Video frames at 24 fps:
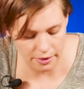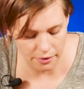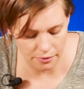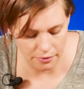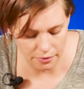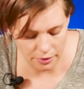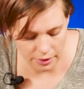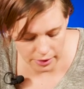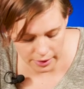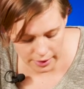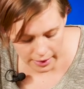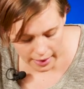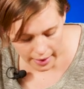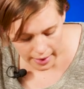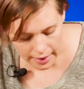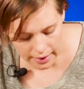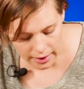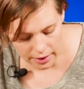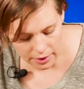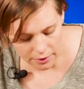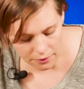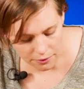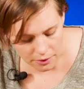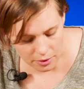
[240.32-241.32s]
of look
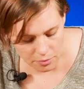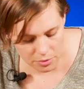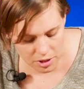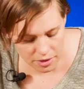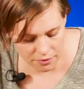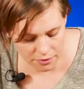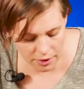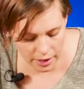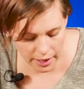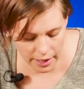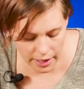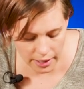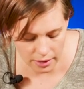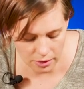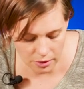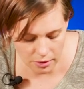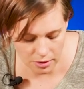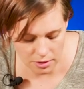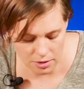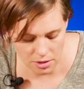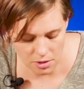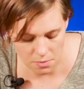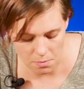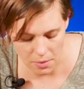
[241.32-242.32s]
at it from different
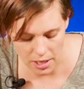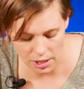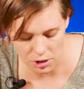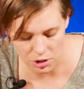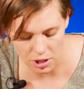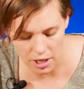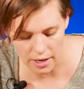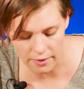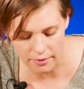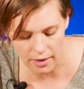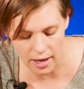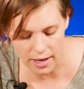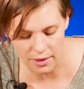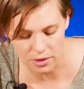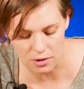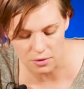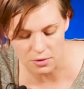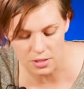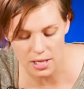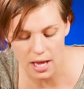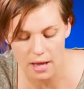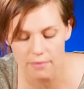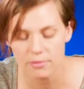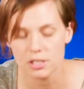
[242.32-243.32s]
angles, make sure I've got
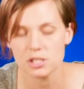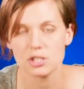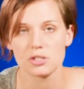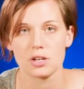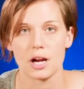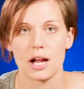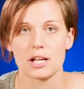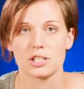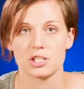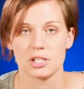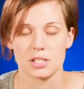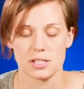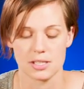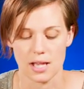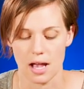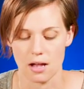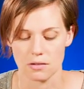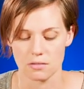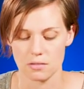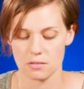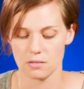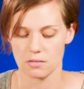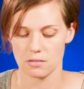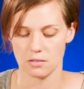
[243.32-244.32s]
those heavy scratches
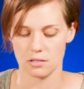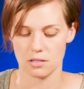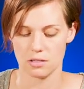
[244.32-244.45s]
out.